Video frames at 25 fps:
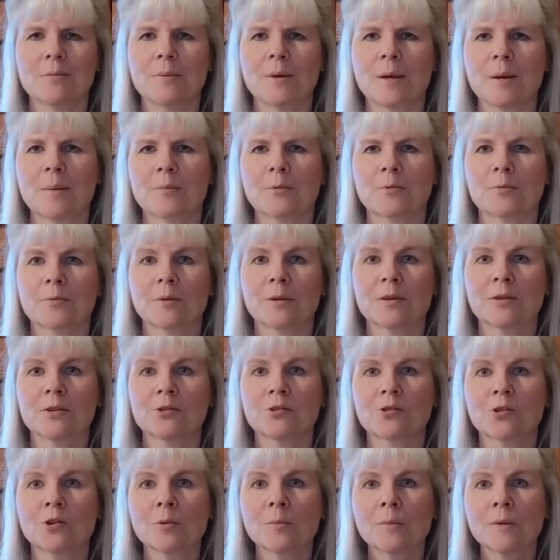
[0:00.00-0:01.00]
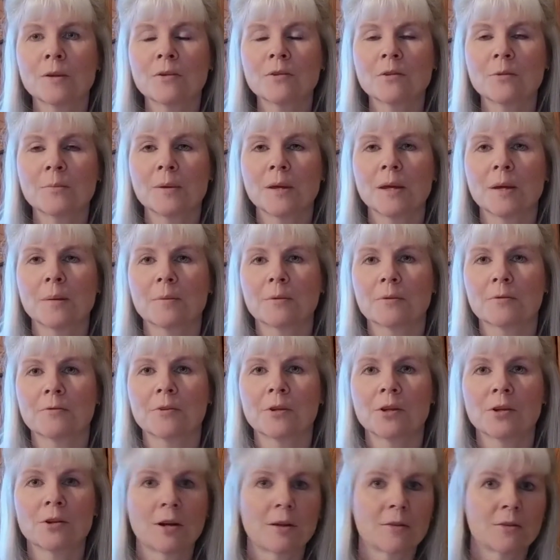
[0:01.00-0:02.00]
to be able to read the German to be able to
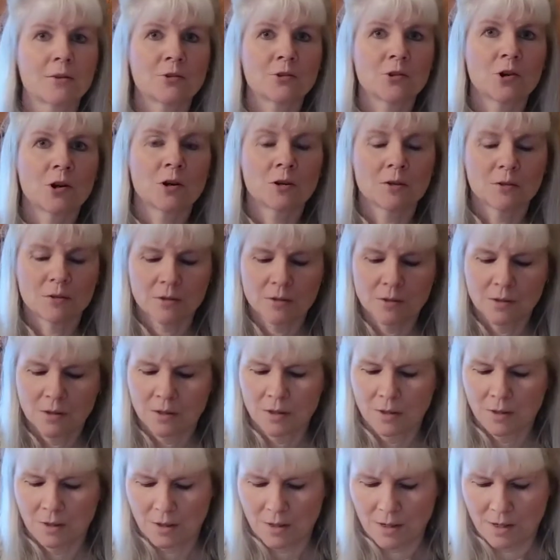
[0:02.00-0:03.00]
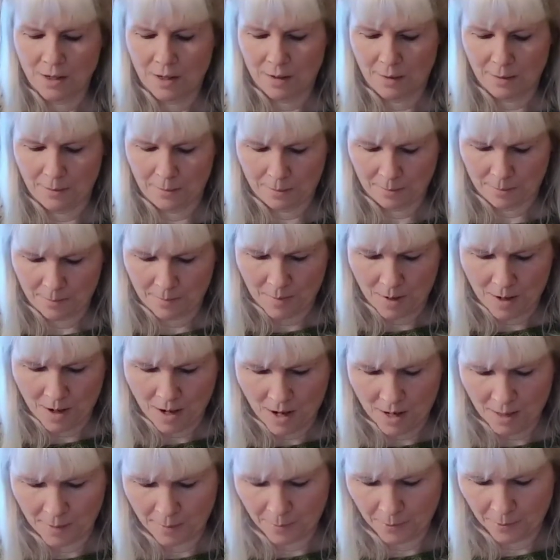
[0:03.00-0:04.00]
figure out the chart.
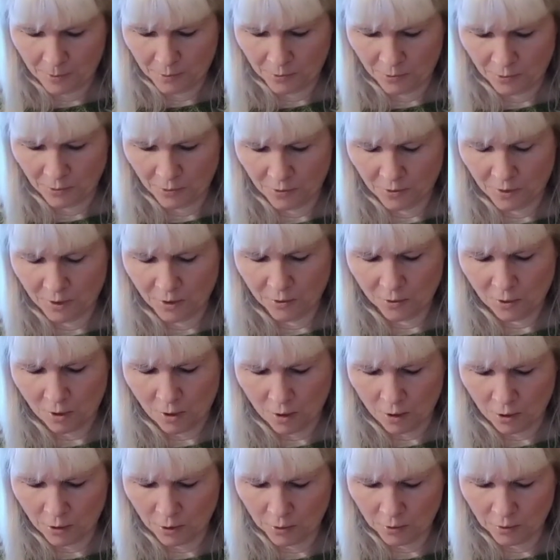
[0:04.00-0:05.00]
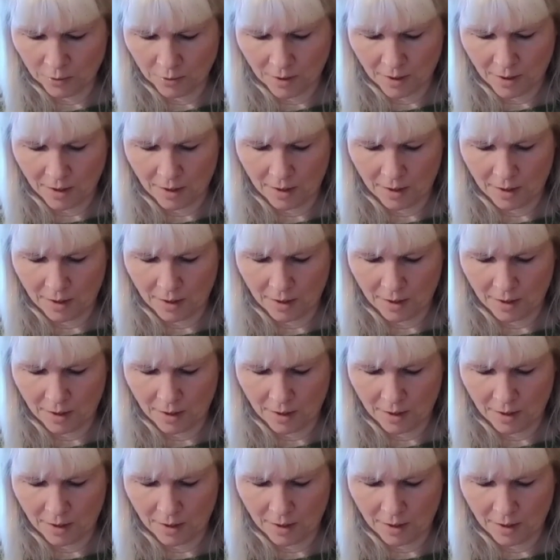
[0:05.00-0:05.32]
I purchased, these are all